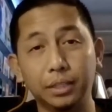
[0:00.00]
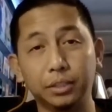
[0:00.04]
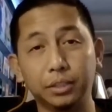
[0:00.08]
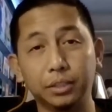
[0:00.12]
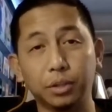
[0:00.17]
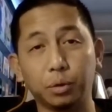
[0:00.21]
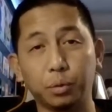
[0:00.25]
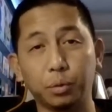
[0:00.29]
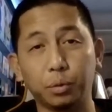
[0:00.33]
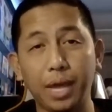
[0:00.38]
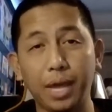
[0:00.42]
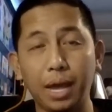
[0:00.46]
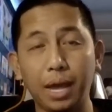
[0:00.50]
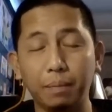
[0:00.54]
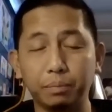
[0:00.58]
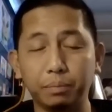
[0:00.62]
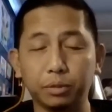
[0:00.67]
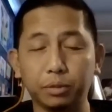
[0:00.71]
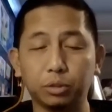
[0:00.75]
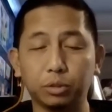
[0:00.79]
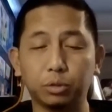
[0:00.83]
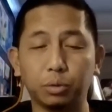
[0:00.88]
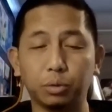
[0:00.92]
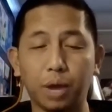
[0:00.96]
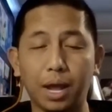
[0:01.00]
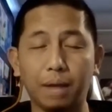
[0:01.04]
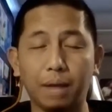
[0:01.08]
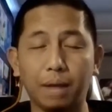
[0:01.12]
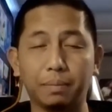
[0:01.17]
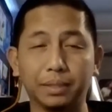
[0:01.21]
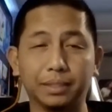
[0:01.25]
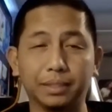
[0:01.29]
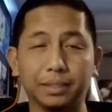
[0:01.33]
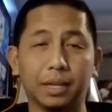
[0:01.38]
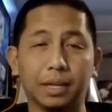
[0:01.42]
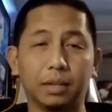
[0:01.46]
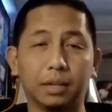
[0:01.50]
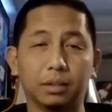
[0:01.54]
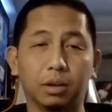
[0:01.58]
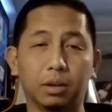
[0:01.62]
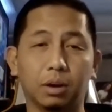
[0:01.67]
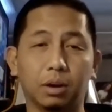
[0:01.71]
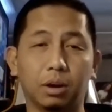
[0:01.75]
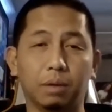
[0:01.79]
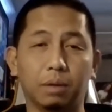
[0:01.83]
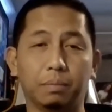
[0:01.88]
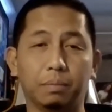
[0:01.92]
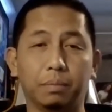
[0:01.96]
So we have to have a set
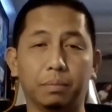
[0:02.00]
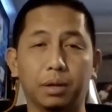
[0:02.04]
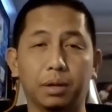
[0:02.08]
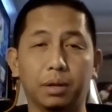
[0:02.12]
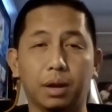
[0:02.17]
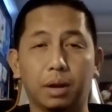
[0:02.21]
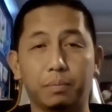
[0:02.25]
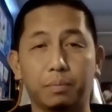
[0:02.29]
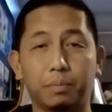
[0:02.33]
of uh,